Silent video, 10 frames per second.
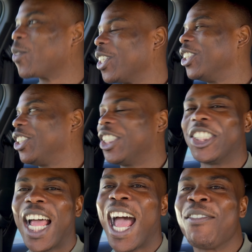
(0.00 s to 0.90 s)
just
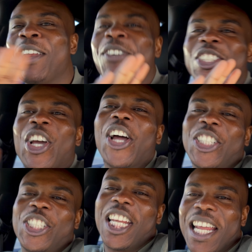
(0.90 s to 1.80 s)
I haven't even
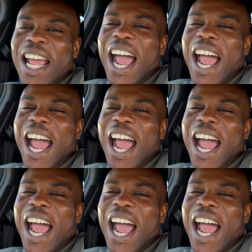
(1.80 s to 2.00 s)
touched it.